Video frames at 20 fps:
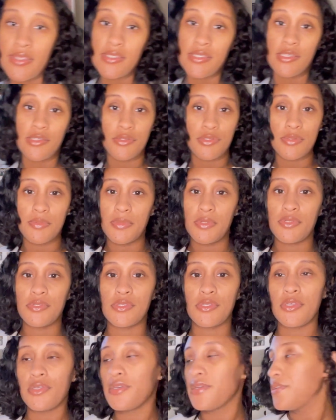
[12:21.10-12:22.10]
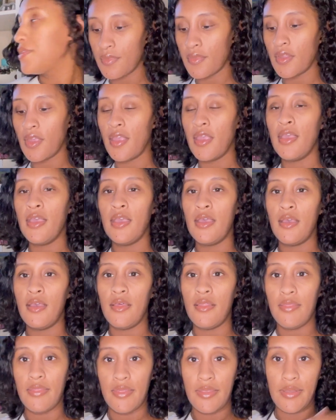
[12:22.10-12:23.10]
still smells good.
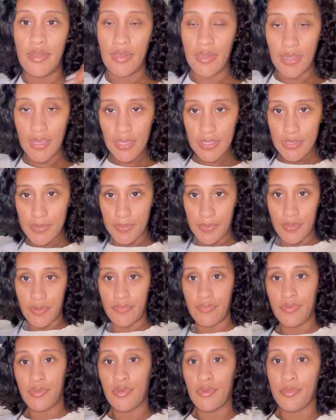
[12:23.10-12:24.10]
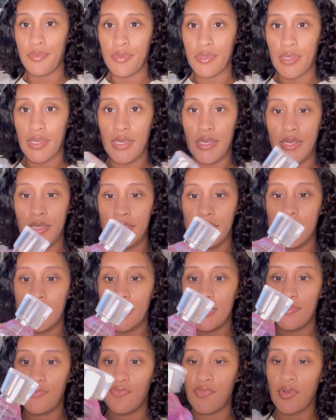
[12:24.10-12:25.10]
The next perfume, you guys,
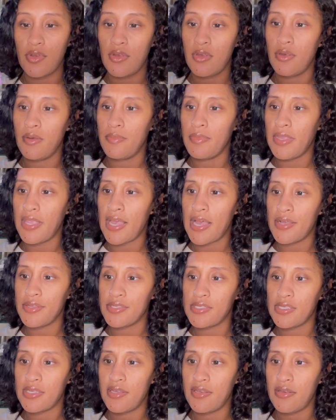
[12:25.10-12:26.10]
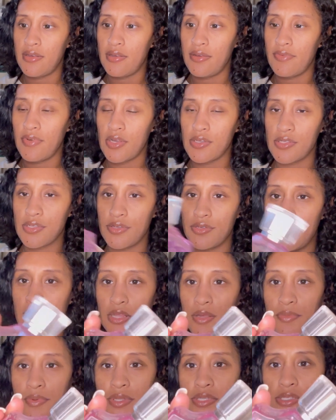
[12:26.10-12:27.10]
is from the house of Oscar de la
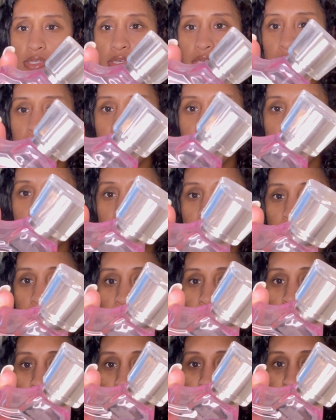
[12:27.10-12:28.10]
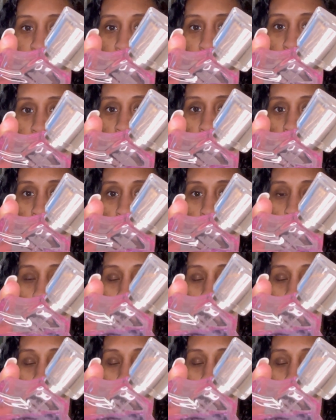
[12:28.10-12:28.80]
Rentas. This is the Extraordinary